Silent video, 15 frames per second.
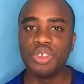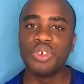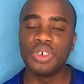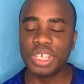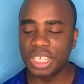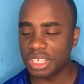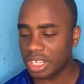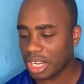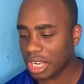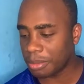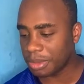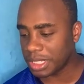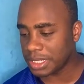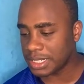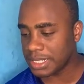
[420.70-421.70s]
me know in the
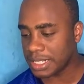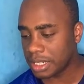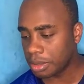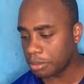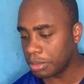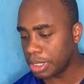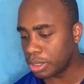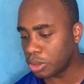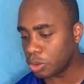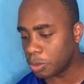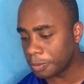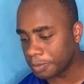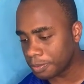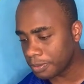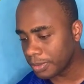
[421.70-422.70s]
comments below.
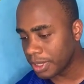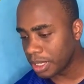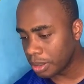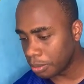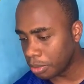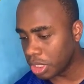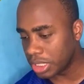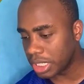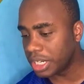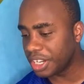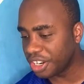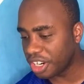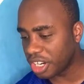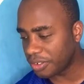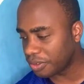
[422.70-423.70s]
But
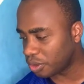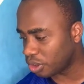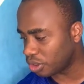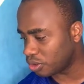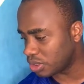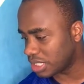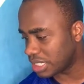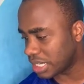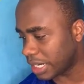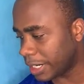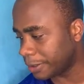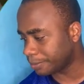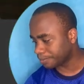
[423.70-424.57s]
they're off to a good start.